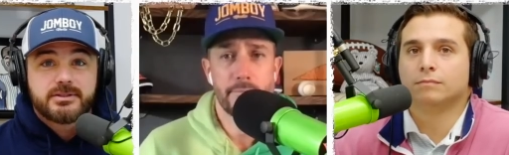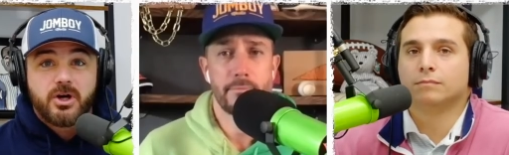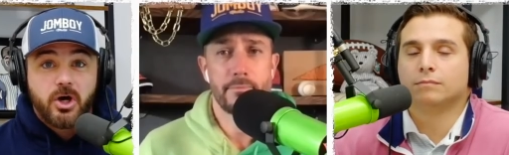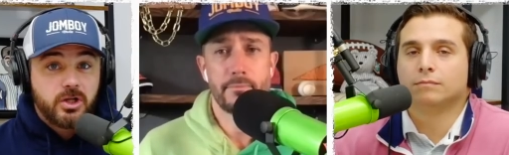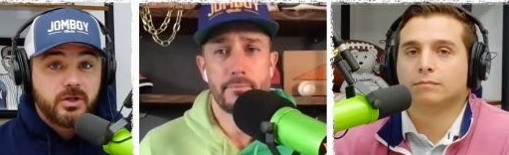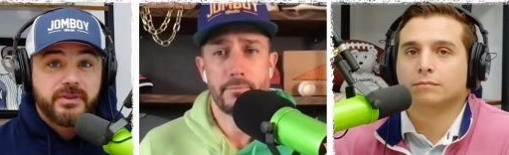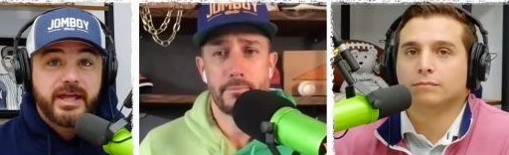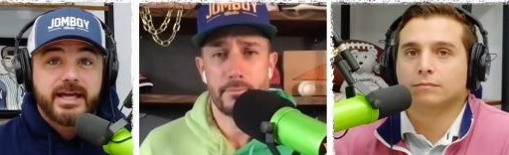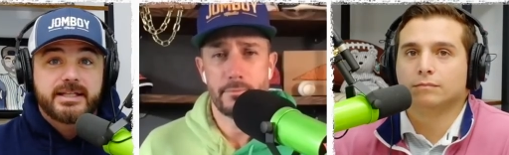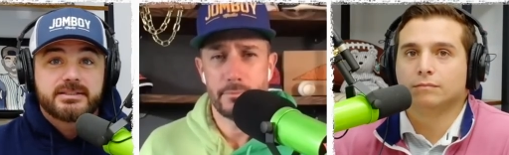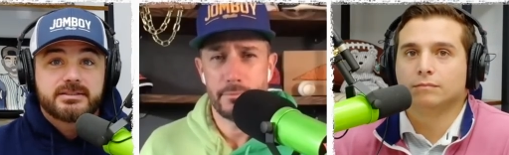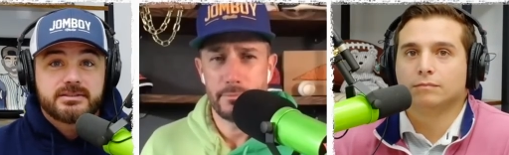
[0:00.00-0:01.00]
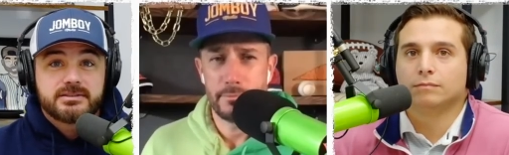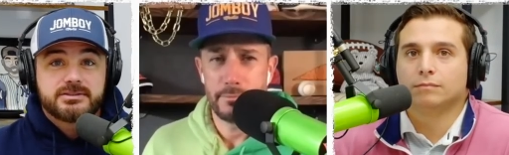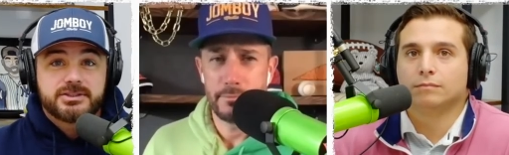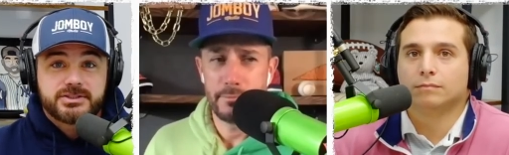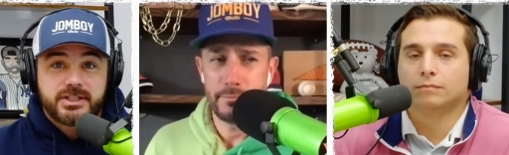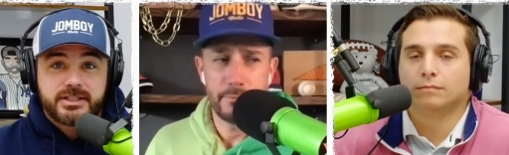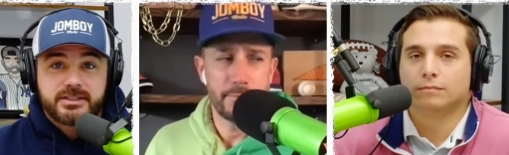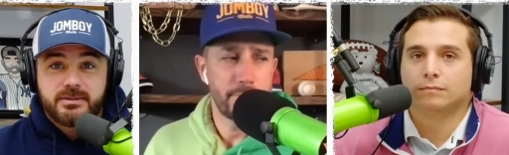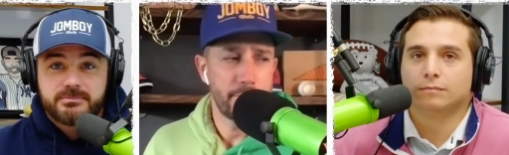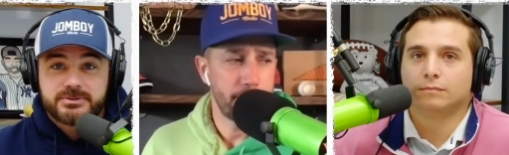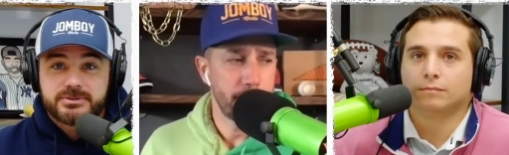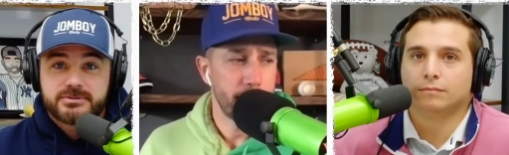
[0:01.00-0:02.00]
Speaker 1: all that just, like,
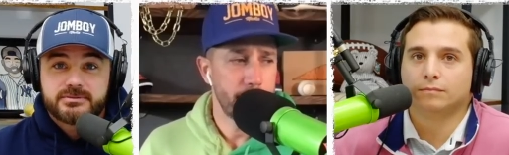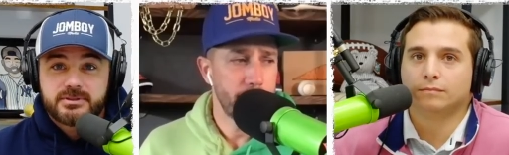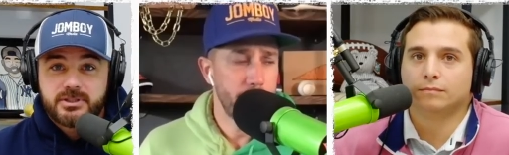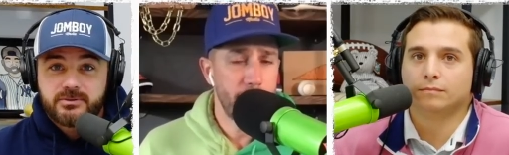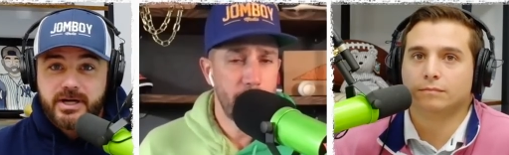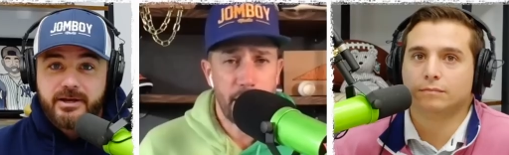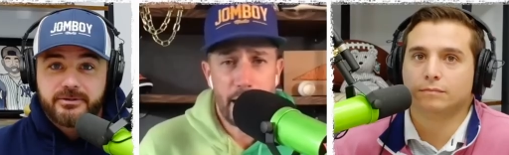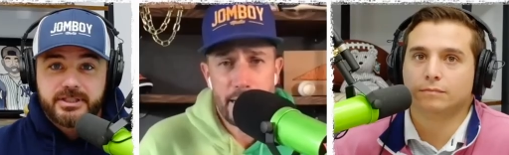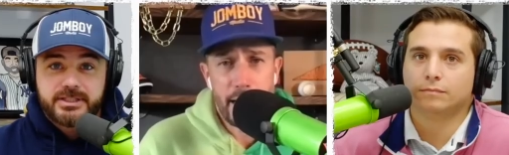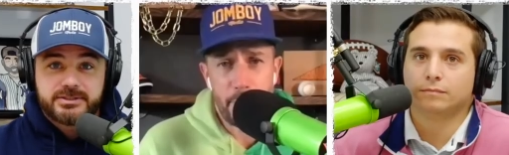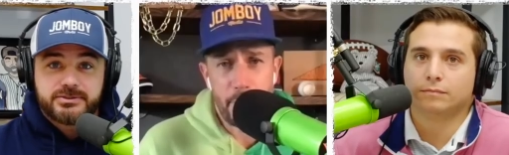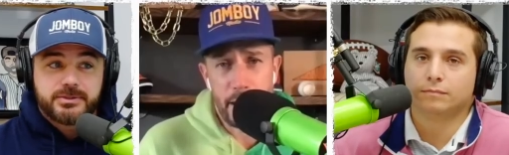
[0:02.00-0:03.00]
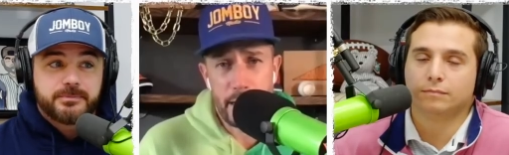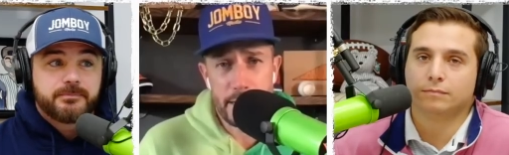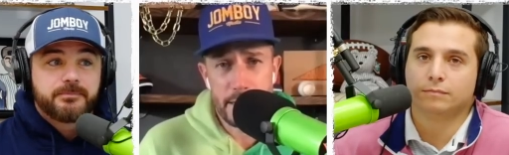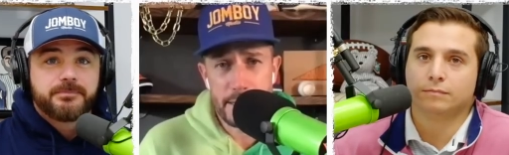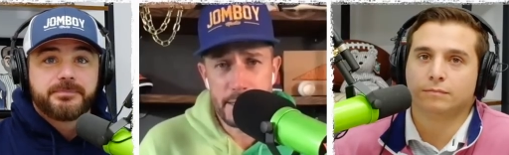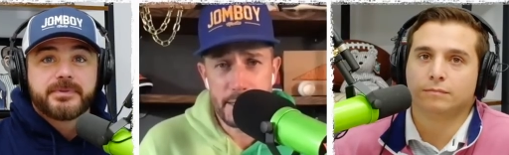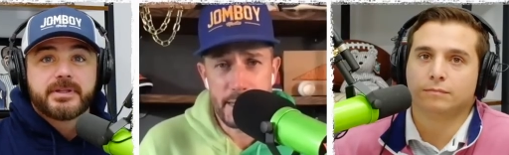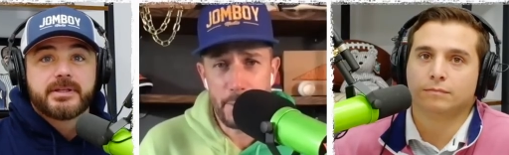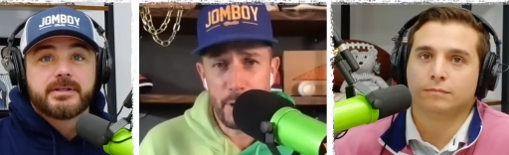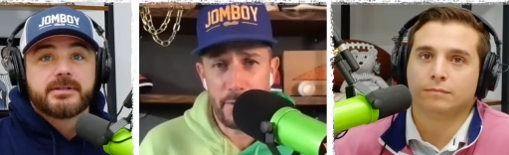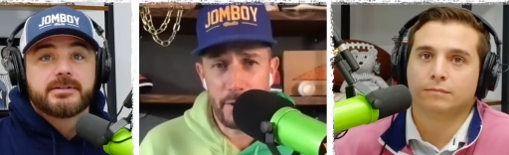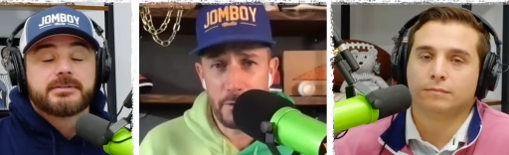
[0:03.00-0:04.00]
comes around.
Speaker 2: That, yeah, but I mean, this is a
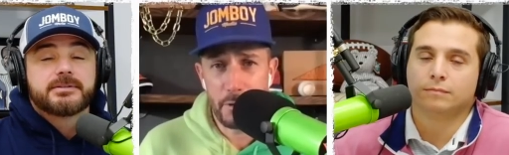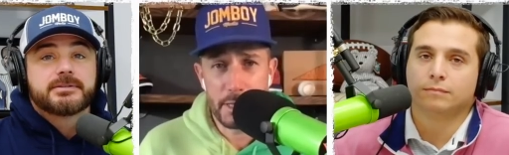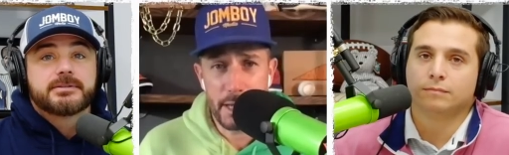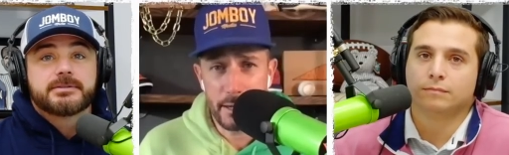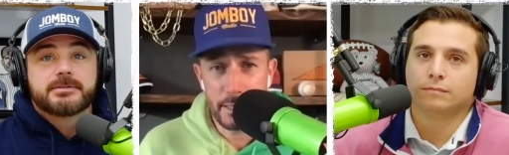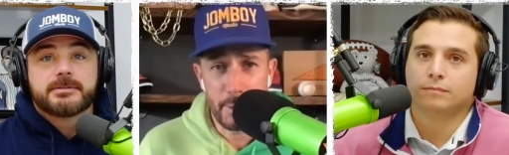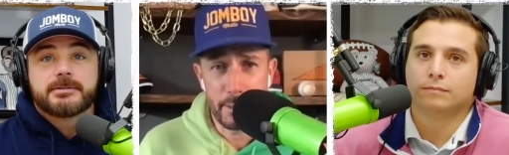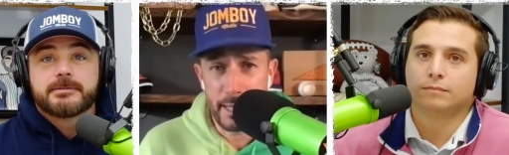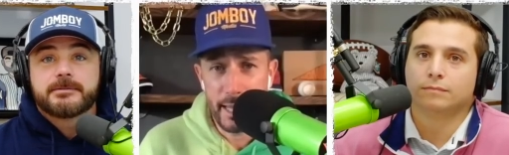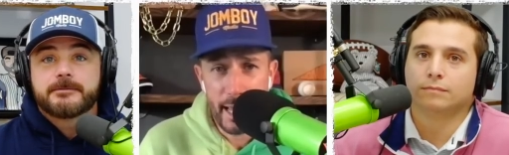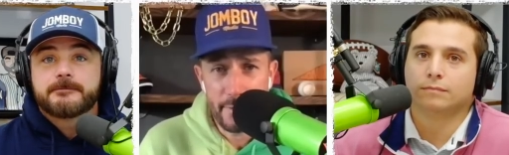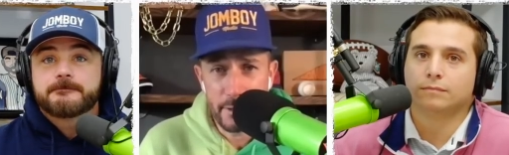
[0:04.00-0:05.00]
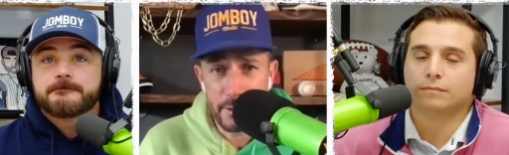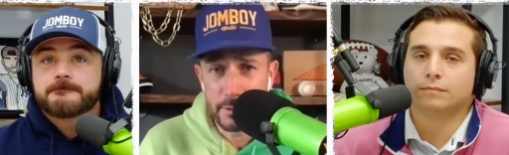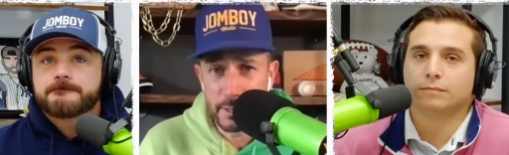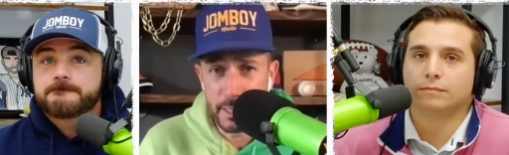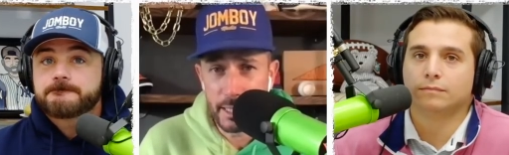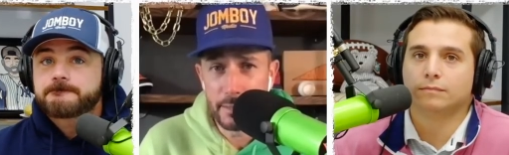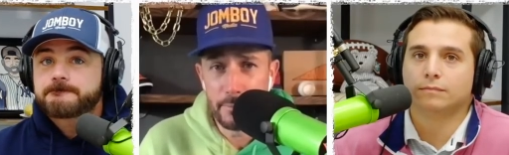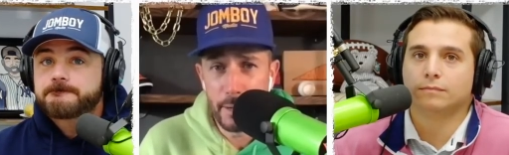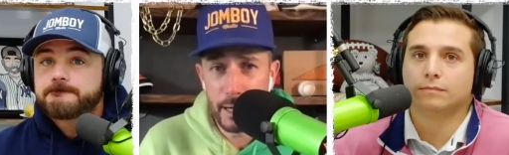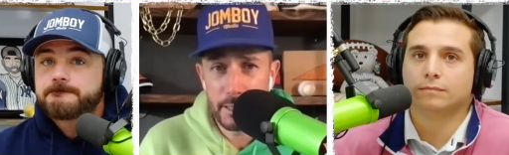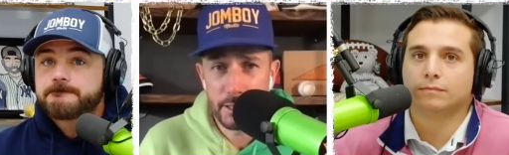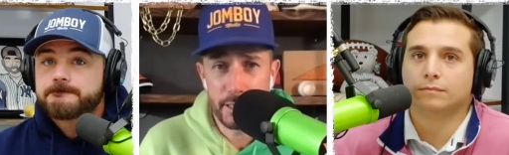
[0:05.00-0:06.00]
team we haven't even really talked about. They haven't done
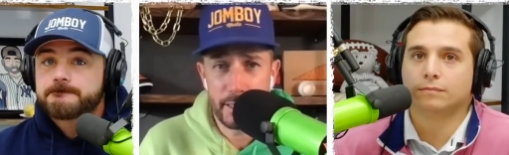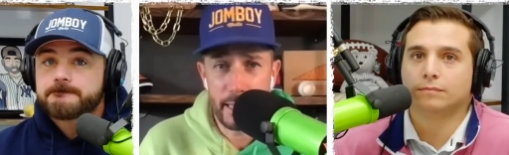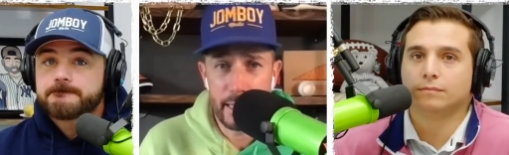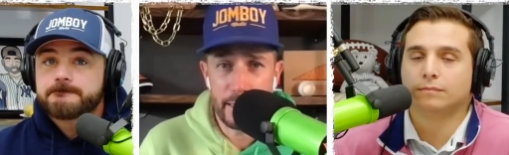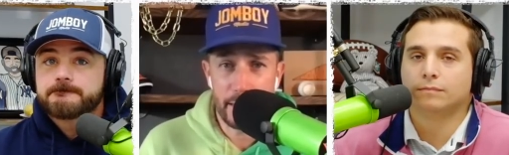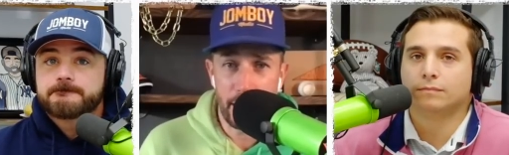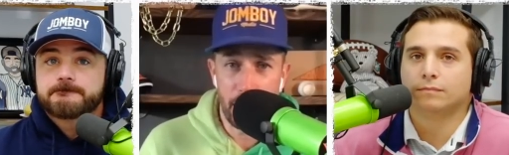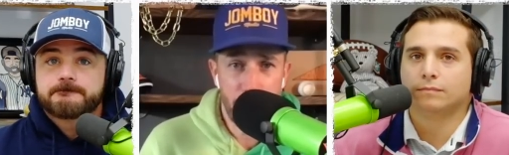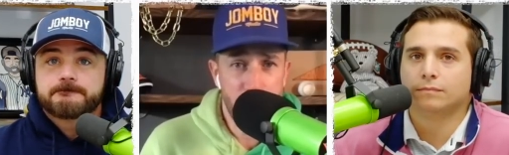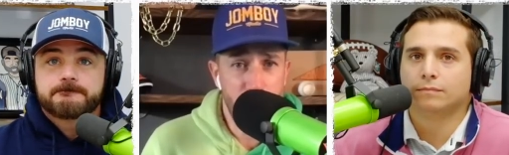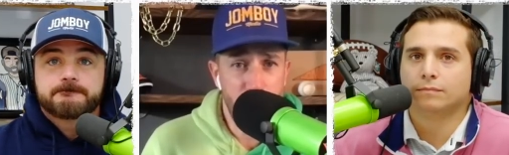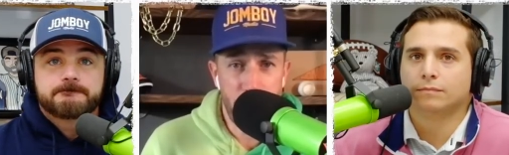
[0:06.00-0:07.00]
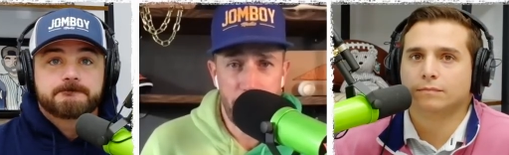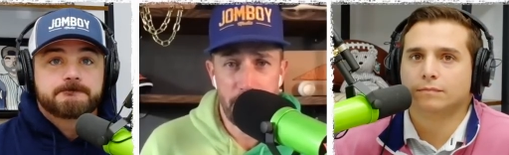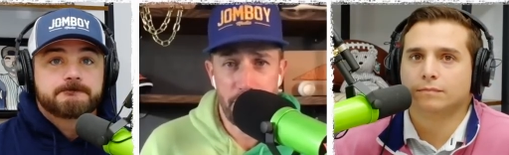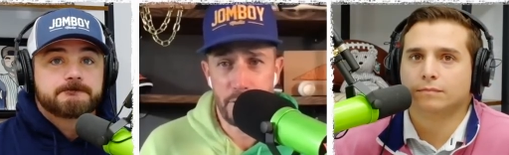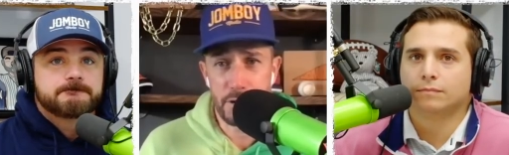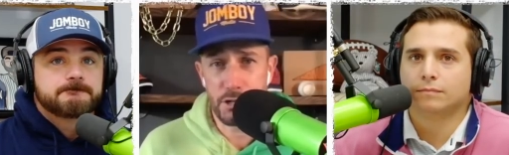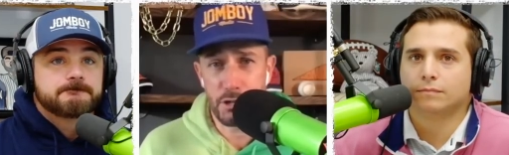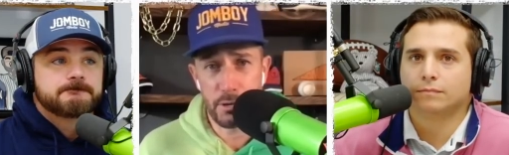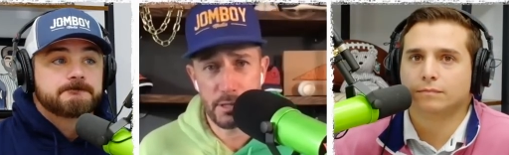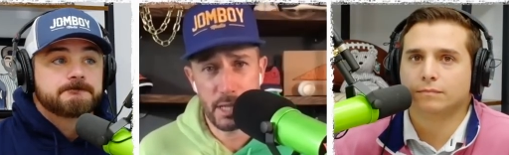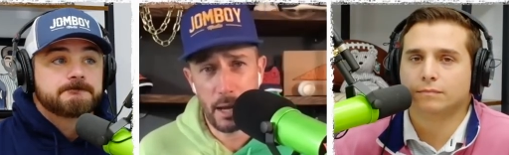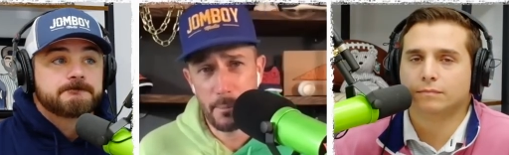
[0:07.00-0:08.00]
much, and they are in the market for a
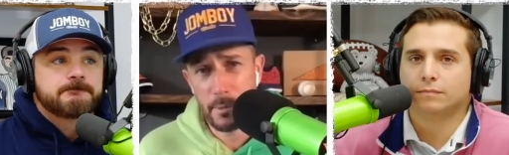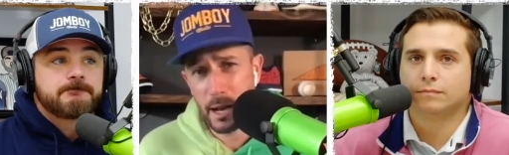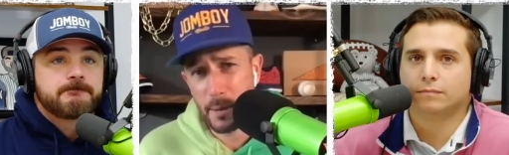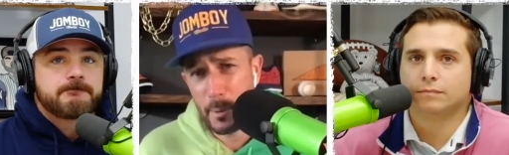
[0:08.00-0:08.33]
shortstop. A lot of